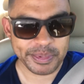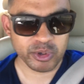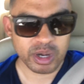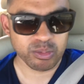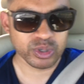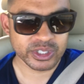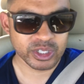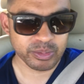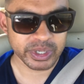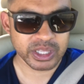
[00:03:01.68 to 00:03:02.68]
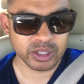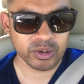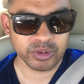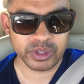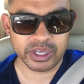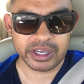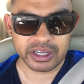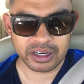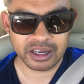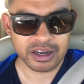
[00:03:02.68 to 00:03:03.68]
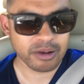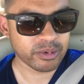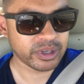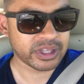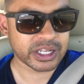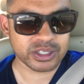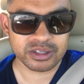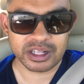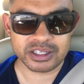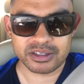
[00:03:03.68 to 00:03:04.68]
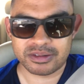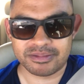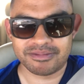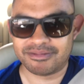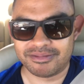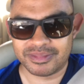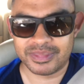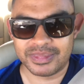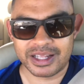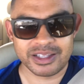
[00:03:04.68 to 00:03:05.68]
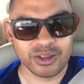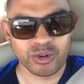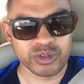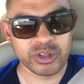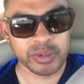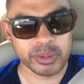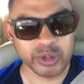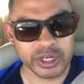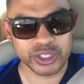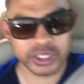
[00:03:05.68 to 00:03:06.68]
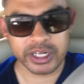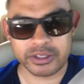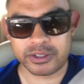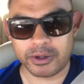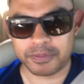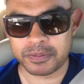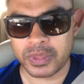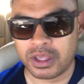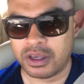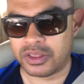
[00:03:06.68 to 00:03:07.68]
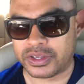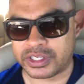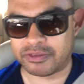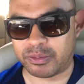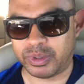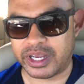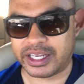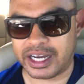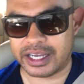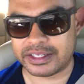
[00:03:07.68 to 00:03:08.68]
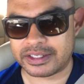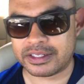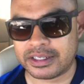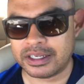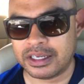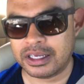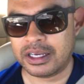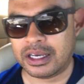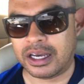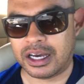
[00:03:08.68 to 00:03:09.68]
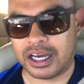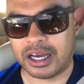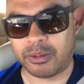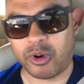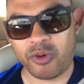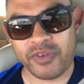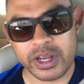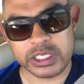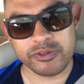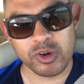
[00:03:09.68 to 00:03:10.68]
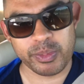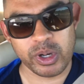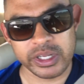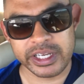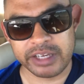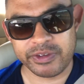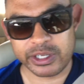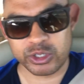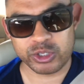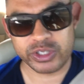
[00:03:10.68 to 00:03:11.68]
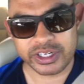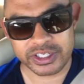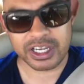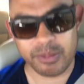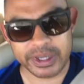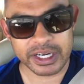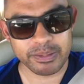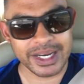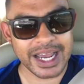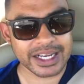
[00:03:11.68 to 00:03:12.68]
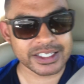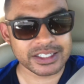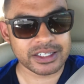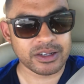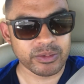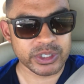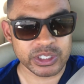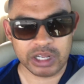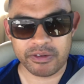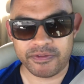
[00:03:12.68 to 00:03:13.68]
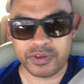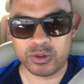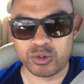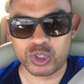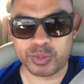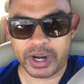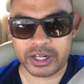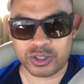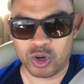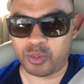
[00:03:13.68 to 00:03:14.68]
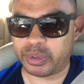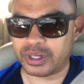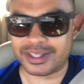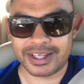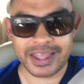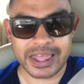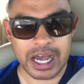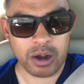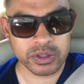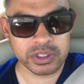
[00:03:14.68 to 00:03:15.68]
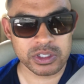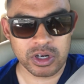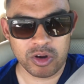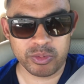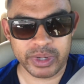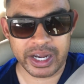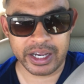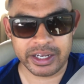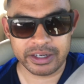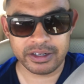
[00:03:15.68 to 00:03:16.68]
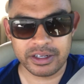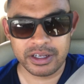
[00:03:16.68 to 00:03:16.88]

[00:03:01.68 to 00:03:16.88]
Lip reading: of people who had Brazil picking the whole thing, and really those are the only people who had a chance. So thanks again for playing, guys. Our fantasy football league, if you guys are interested, is coming up next. We still have a few spots open. It's $1,000 buy-in,